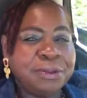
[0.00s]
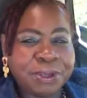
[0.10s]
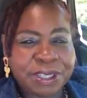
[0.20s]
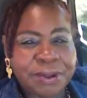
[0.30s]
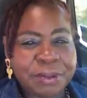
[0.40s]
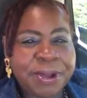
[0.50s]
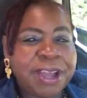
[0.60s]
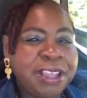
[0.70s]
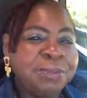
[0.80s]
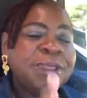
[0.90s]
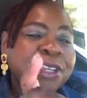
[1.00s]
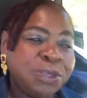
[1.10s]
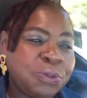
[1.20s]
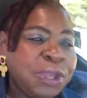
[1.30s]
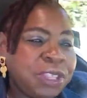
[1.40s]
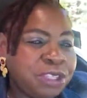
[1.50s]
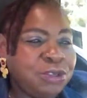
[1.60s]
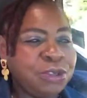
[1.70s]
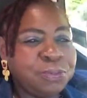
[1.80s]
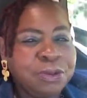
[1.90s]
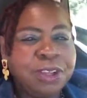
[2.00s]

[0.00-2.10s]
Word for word: what's coming behind you. But there's a way that you can